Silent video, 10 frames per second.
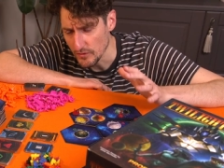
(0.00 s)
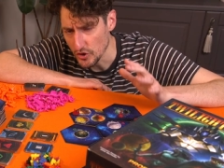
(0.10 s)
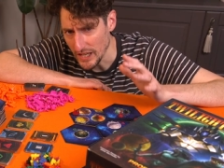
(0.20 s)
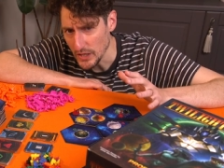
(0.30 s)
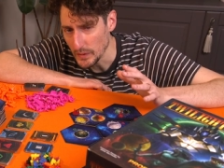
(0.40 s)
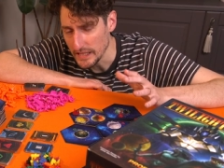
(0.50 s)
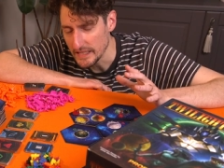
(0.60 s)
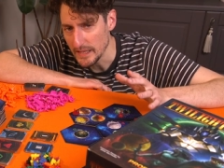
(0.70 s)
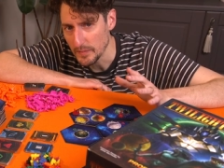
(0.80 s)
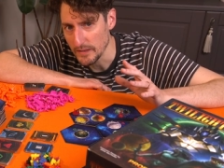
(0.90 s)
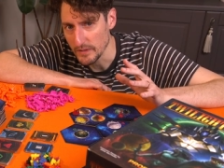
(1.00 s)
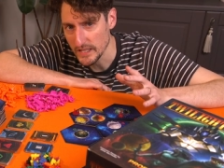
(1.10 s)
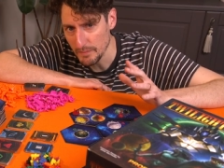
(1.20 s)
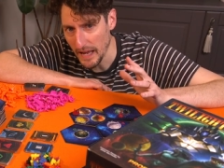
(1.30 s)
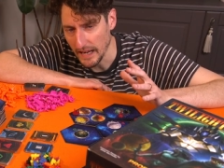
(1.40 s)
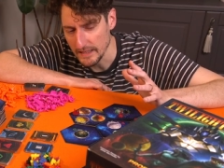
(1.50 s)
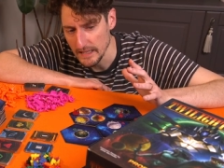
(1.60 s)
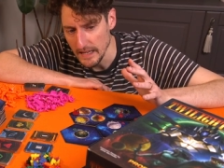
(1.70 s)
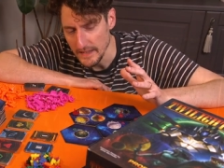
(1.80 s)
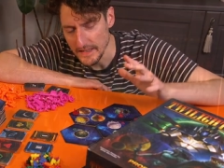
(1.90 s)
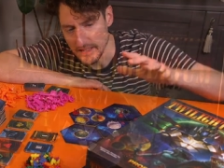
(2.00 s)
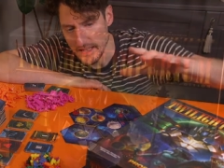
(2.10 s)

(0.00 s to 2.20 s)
genuinely deeply respect, this